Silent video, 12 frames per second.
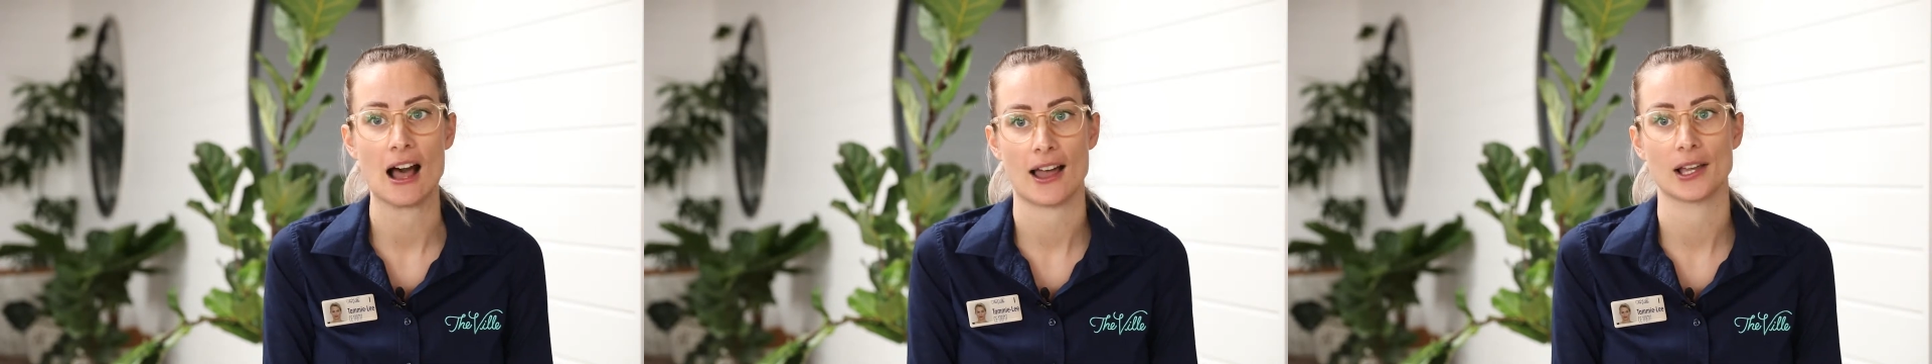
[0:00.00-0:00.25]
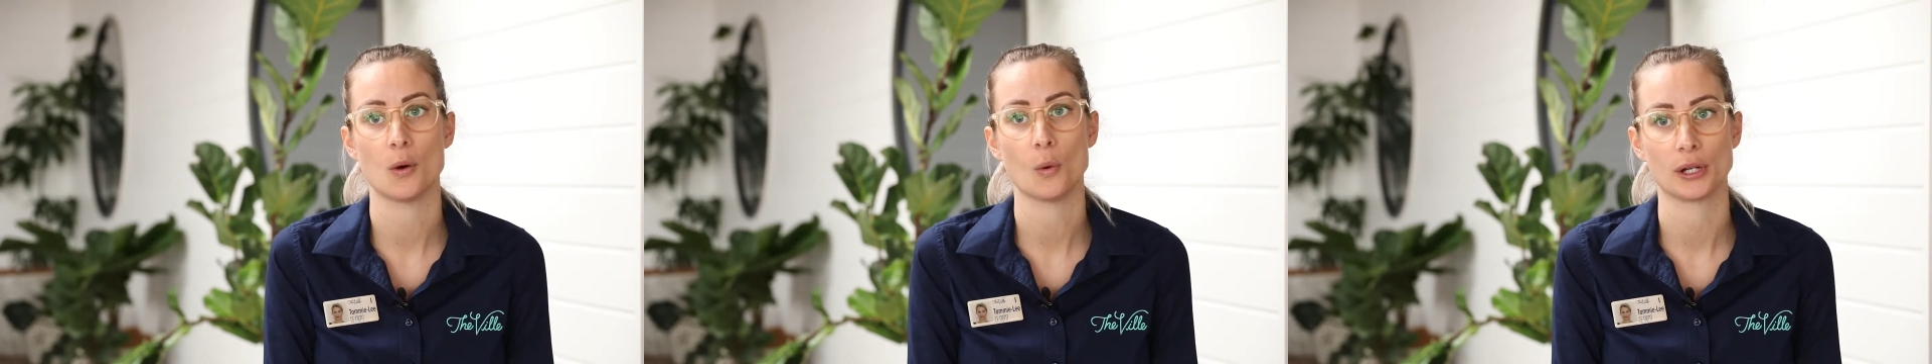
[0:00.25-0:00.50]

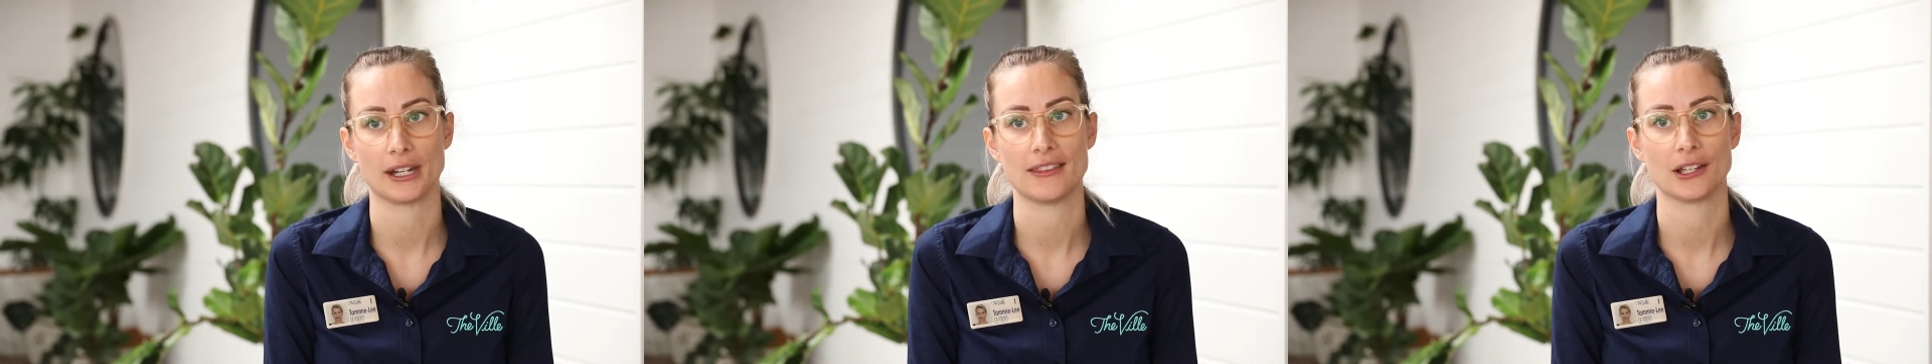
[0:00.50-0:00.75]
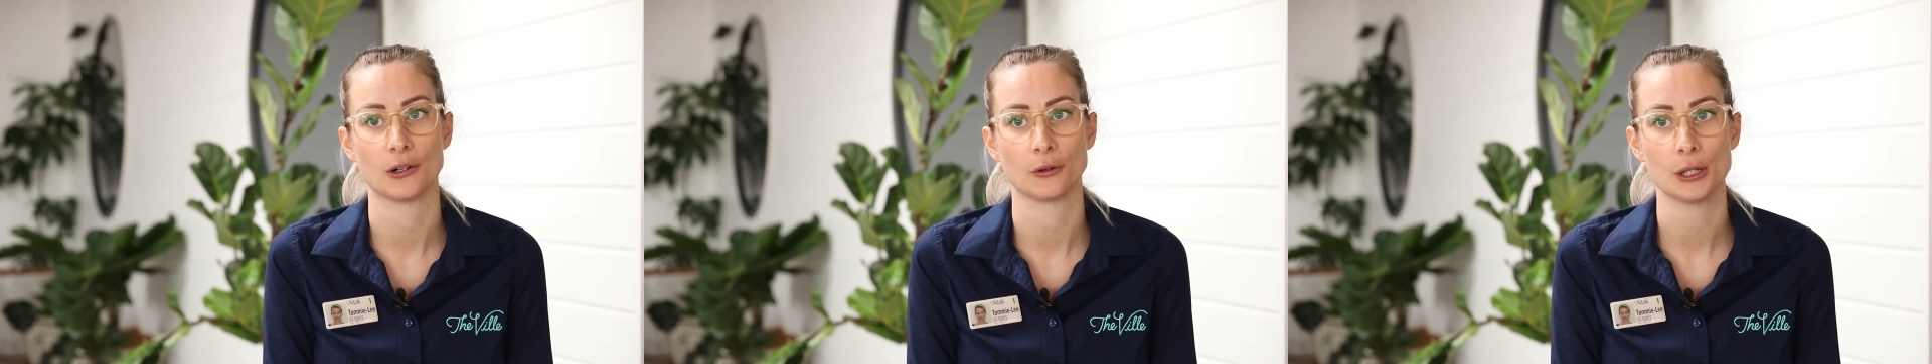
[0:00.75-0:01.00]
I
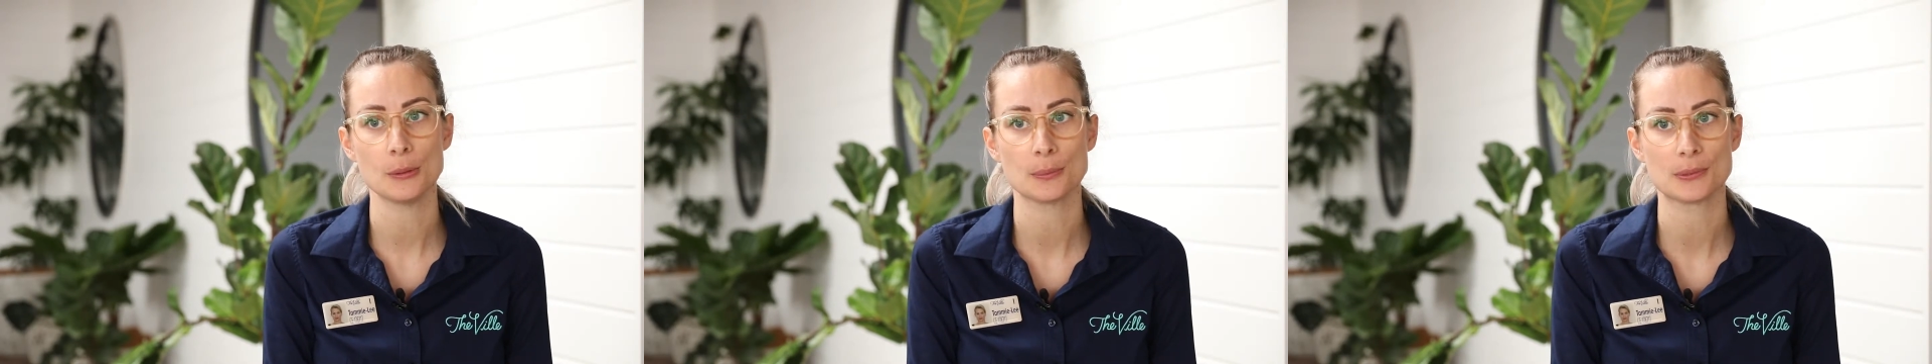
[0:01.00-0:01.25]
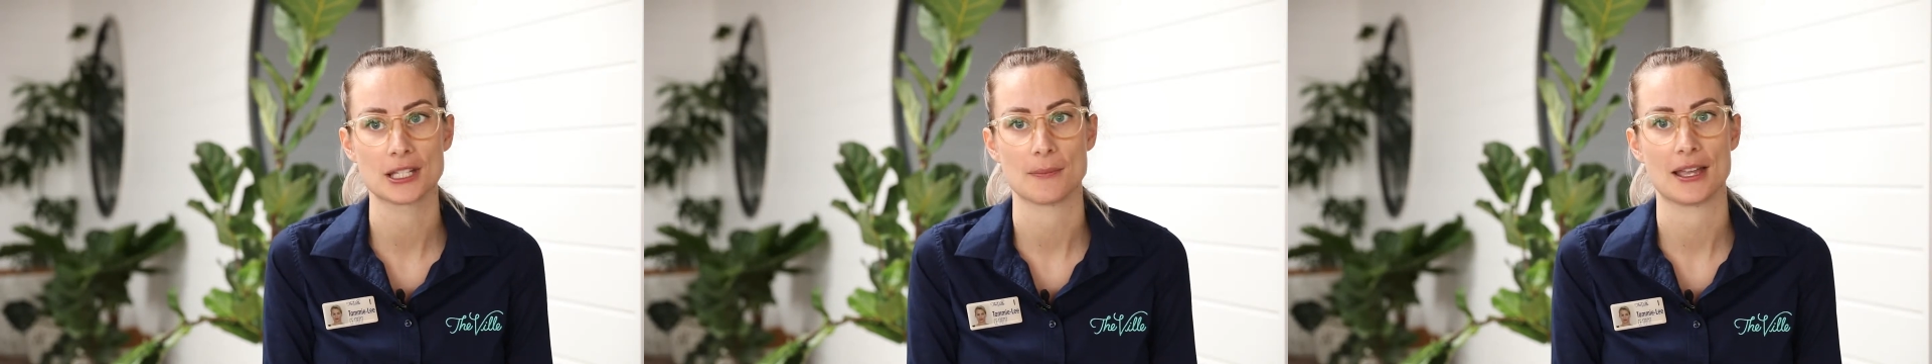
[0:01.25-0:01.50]
coordinate the
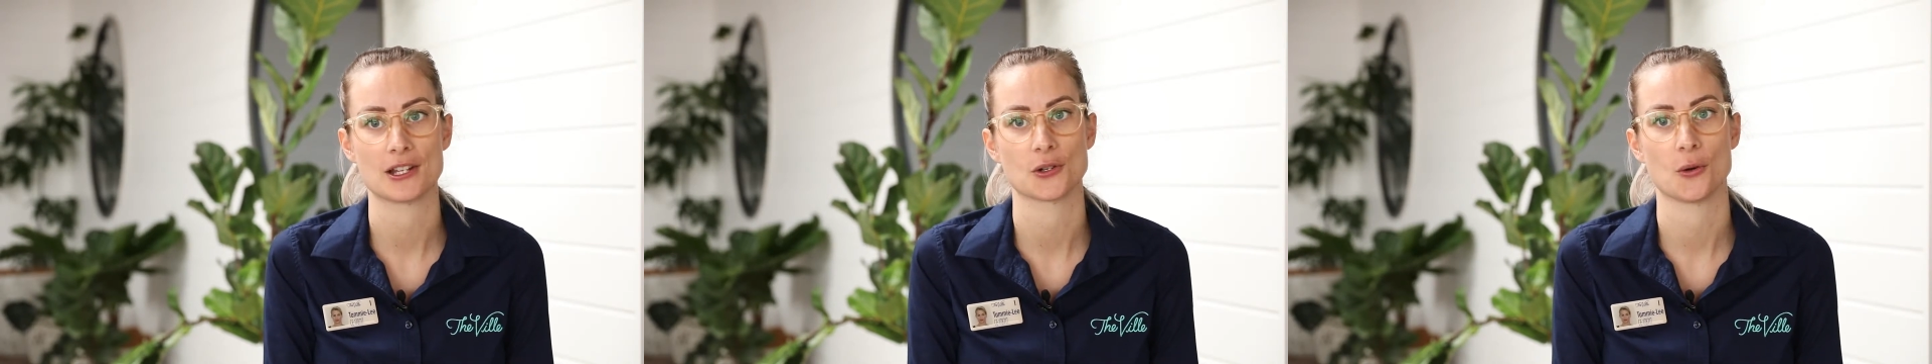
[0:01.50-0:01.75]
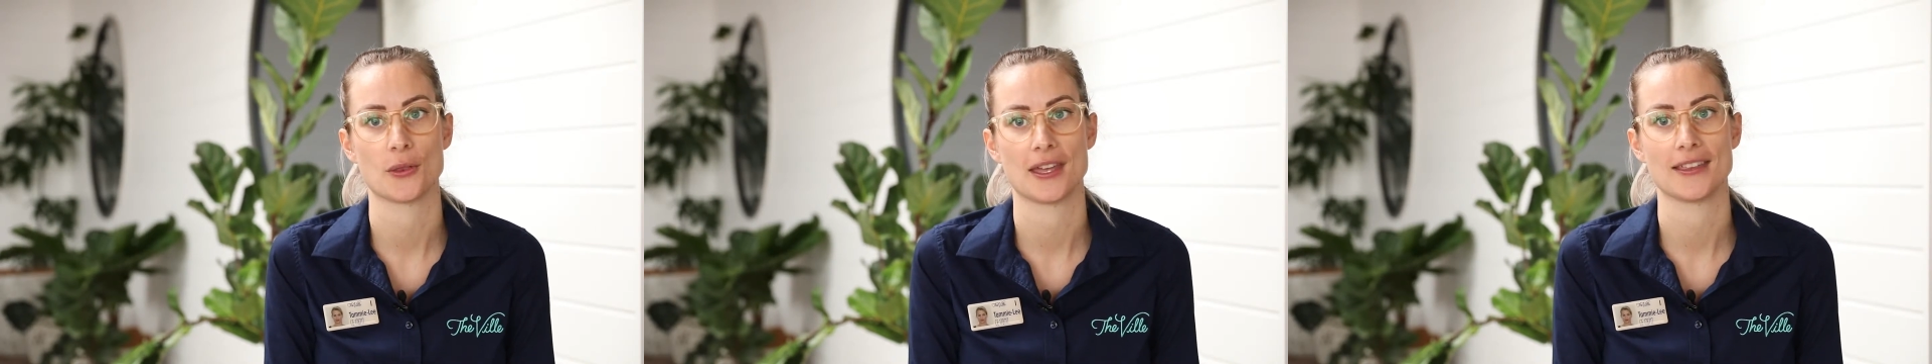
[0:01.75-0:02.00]
group to make sure